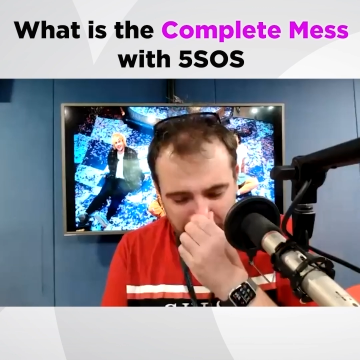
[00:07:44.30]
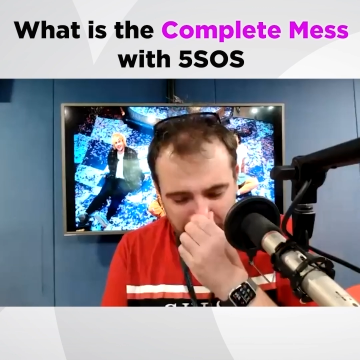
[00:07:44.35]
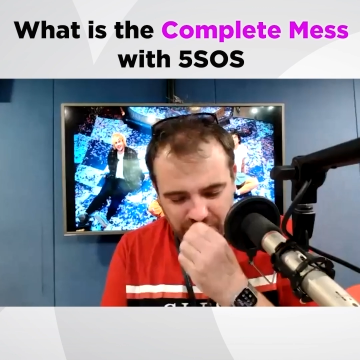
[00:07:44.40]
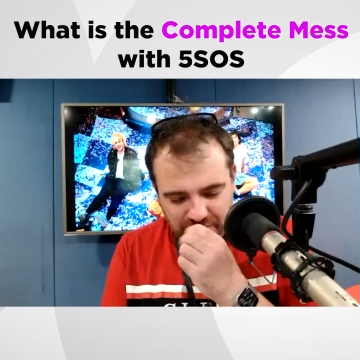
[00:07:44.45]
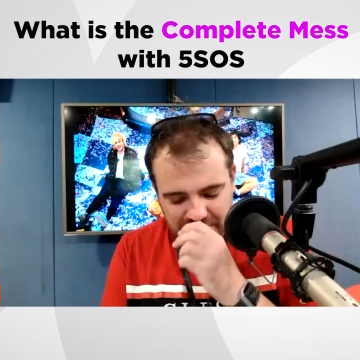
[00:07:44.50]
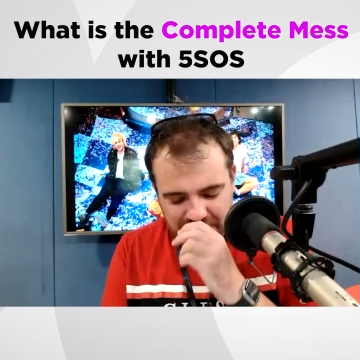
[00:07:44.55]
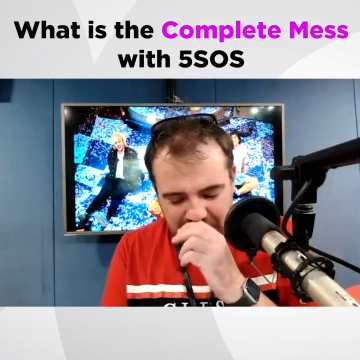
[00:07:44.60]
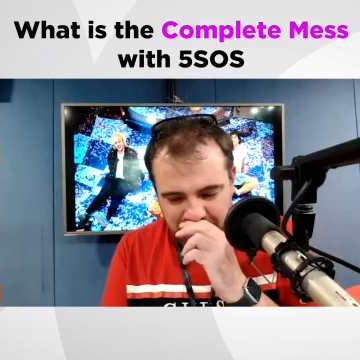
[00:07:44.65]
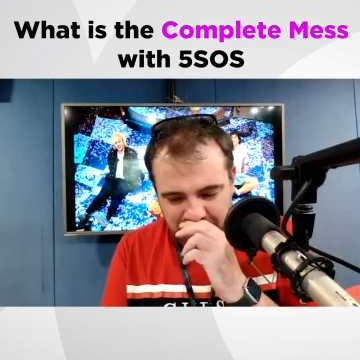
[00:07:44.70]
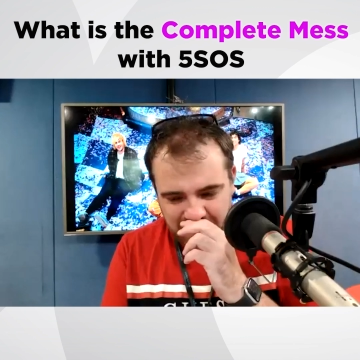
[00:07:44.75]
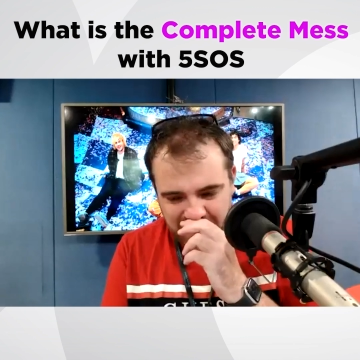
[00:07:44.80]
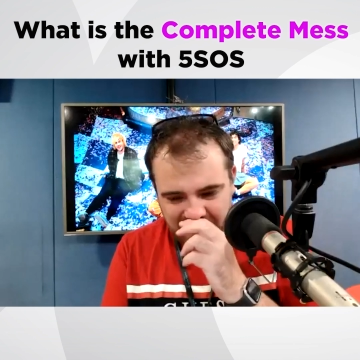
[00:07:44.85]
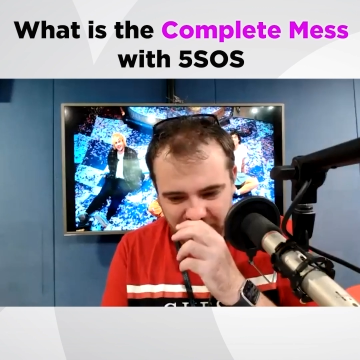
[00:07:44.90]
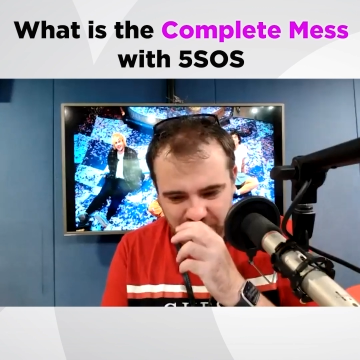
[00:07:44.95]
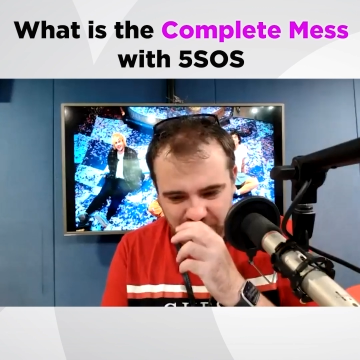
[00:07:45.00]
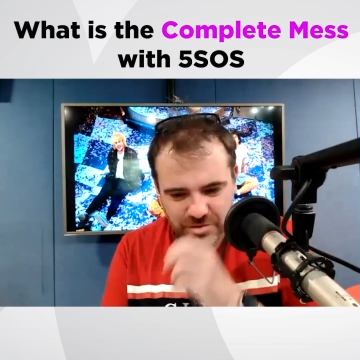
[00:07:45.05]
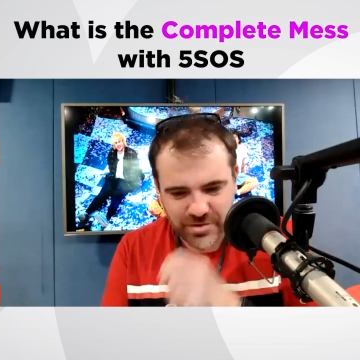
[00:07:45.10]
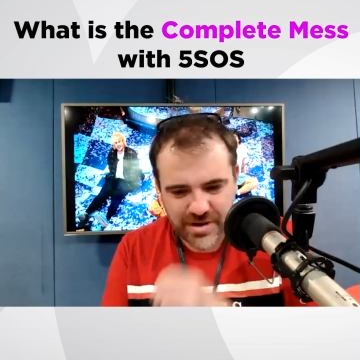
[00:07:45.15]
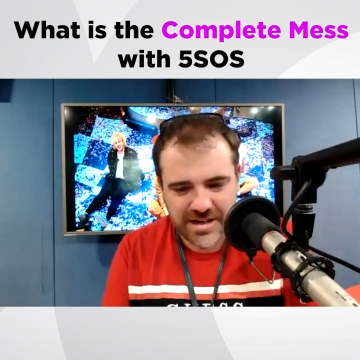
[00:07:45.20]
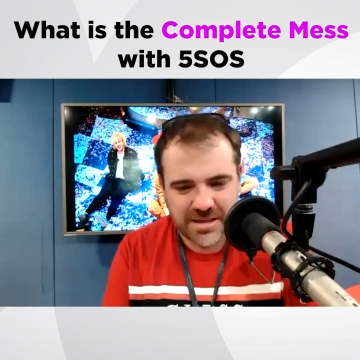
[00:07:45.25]
talking about the
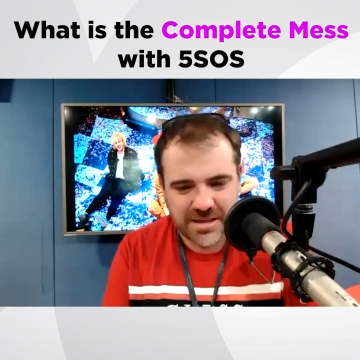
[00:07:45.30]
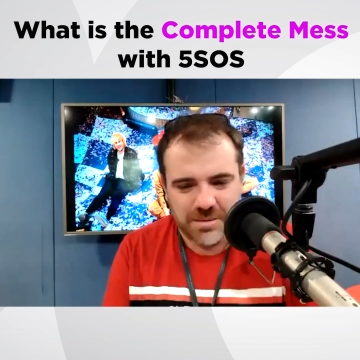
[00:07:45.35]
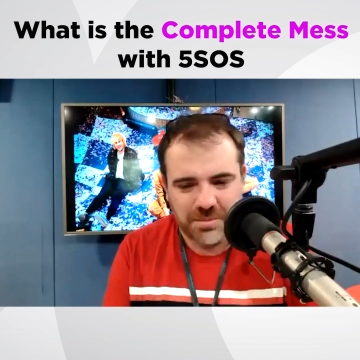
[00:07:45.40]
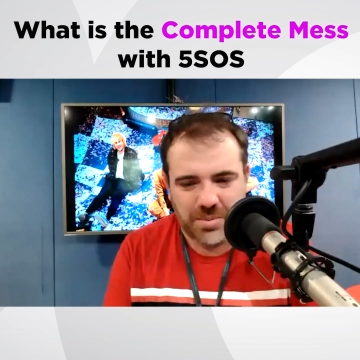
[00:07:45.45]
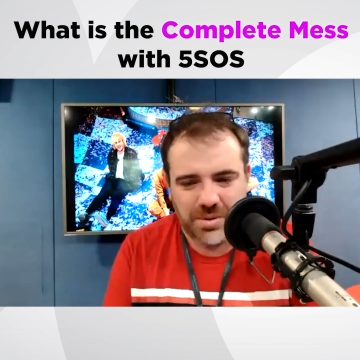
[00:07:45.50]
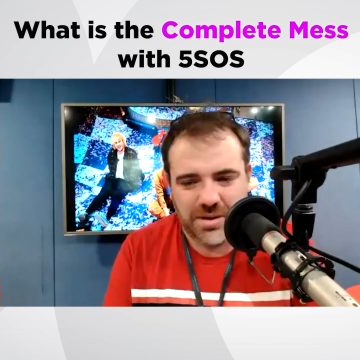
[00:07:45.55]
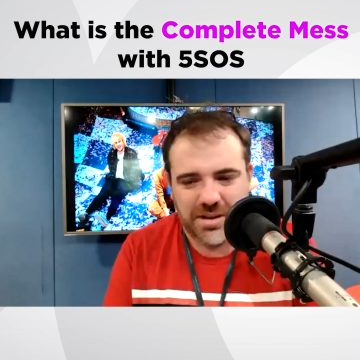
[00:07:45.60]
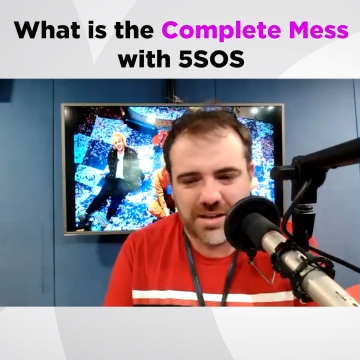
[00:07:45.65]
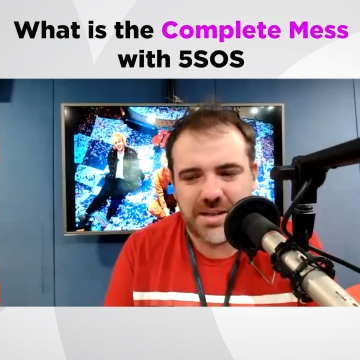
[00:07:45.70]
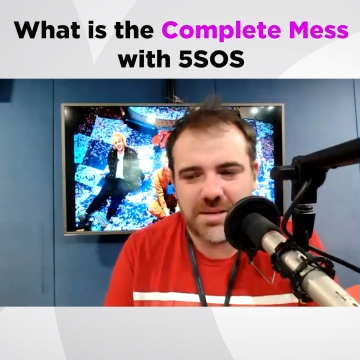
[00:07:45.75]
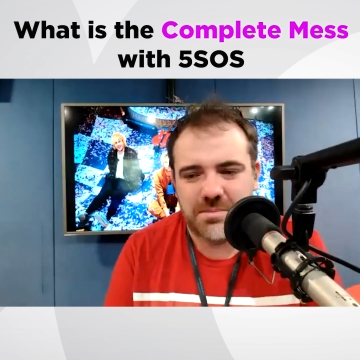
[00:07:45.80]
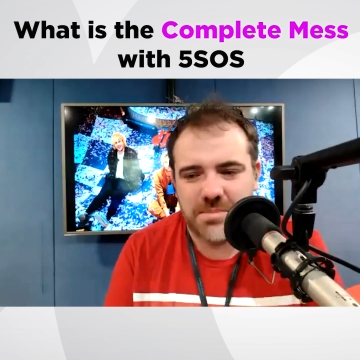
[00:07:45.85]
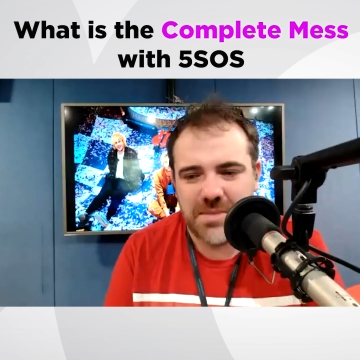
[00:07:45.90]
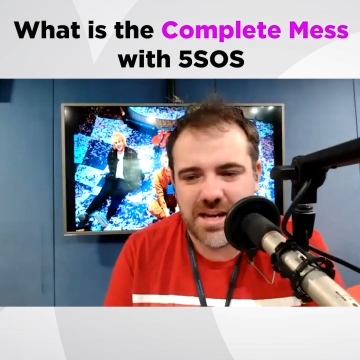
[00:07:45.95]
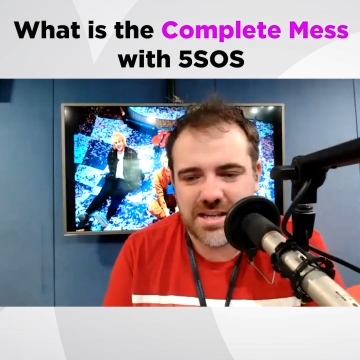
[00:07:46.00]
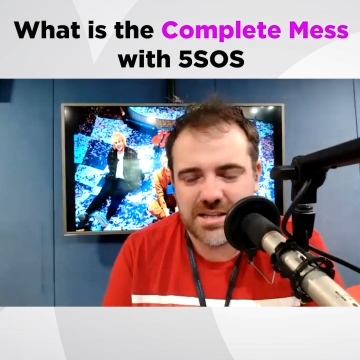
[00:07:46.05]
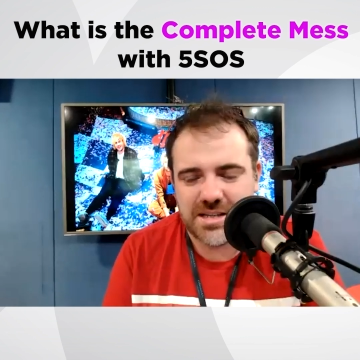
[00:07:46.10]
track Complete Mess,